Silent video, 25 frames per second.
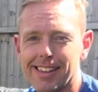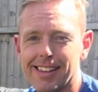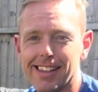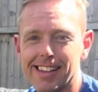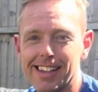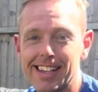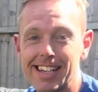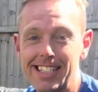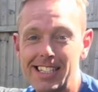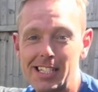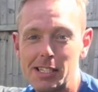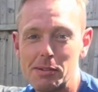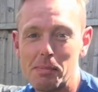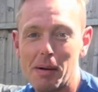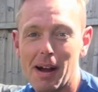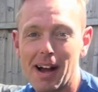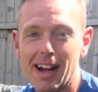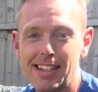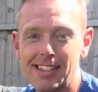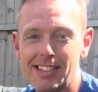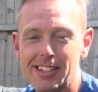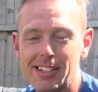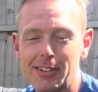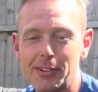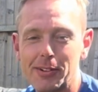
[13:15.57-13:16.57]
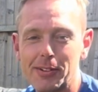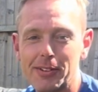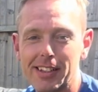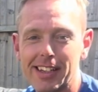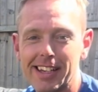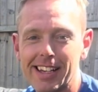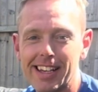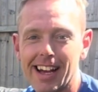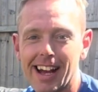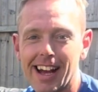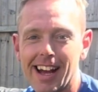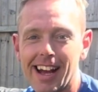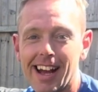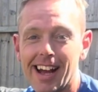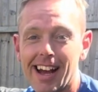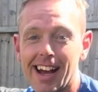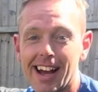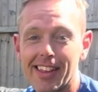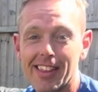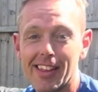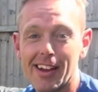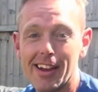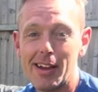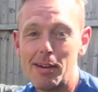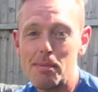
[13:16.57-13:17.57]
the lazy spa to the, uh,
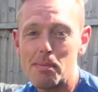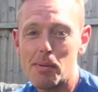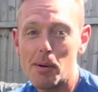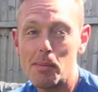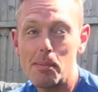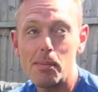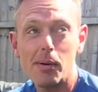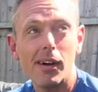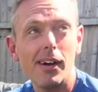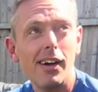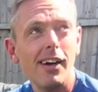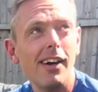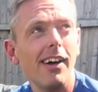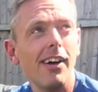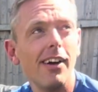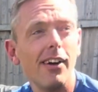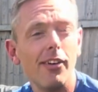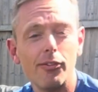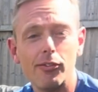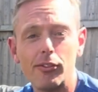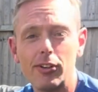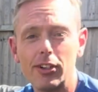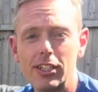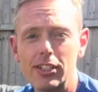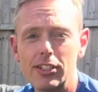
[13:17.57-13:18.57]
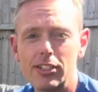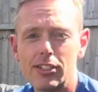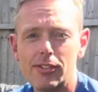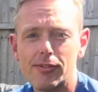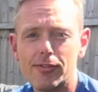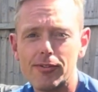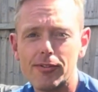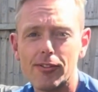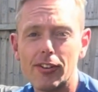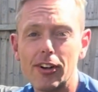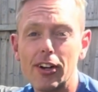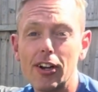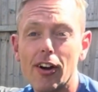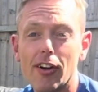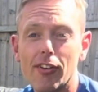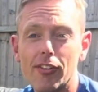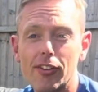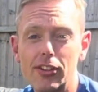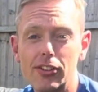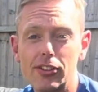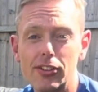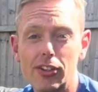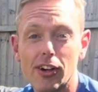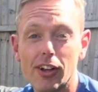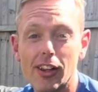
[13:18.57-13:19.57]
the heat pump running free off
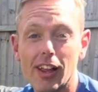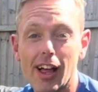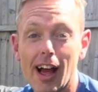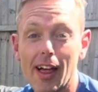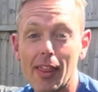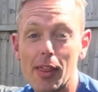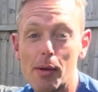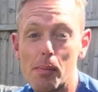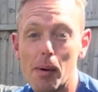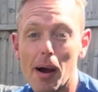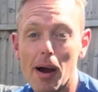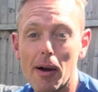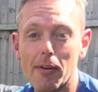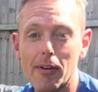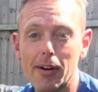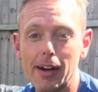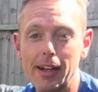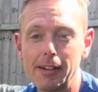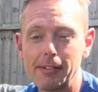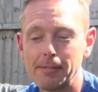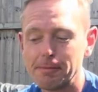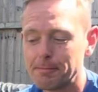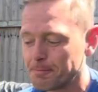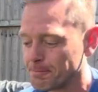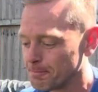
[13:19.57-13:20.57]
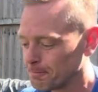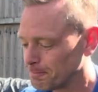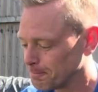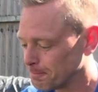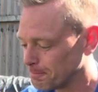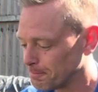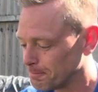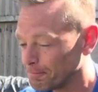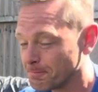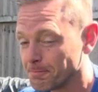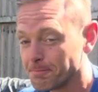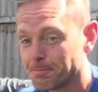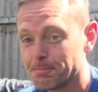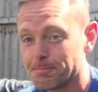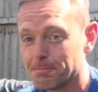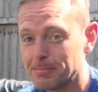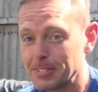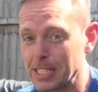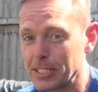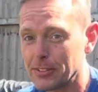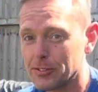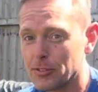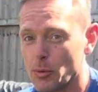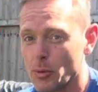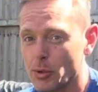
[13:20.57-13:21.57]
the solar and the battery.
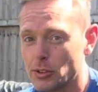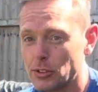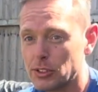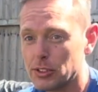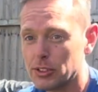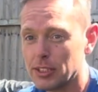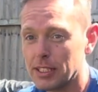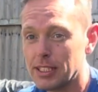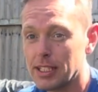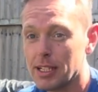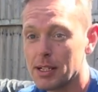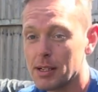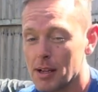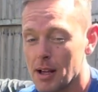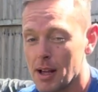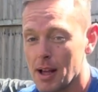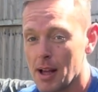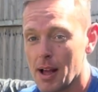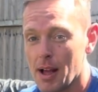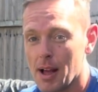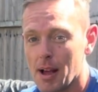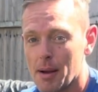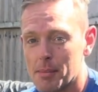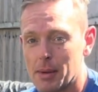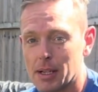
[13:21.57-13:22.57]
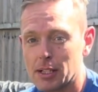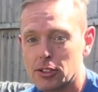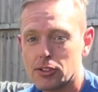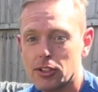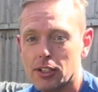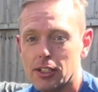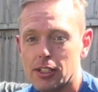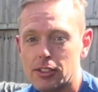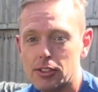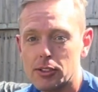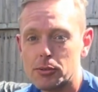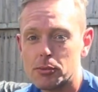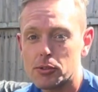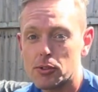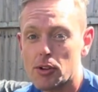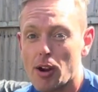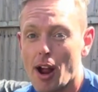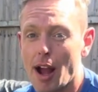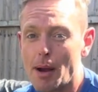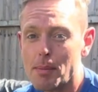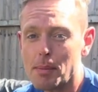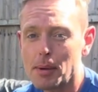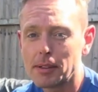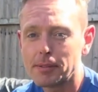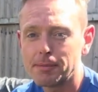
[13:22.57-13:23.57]
Thanks for watching. Make sure you
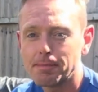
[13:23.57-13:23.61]
subscribe.